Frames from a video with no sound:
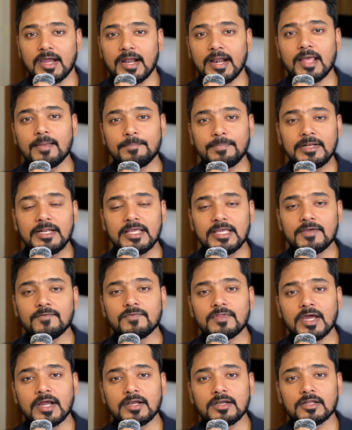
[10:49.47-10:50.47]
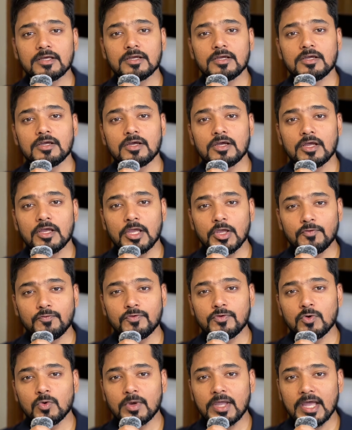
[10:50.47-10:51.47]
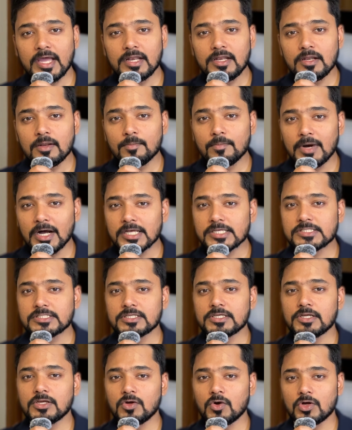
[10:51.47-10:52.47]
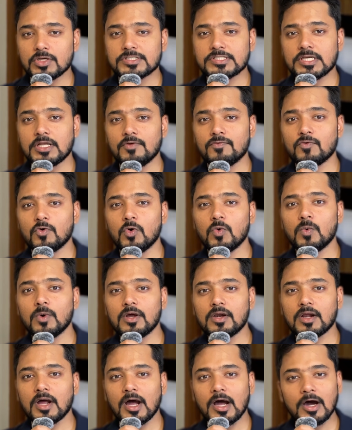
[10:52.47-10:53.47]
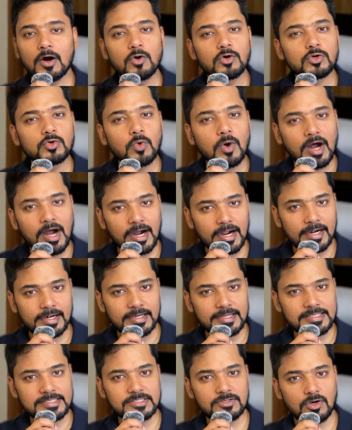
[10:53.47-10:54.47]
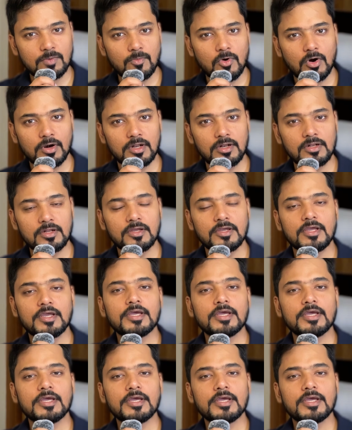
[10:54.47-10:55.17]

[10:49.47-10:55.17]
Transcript: And I believe that if you can master yourself over how to harness your model,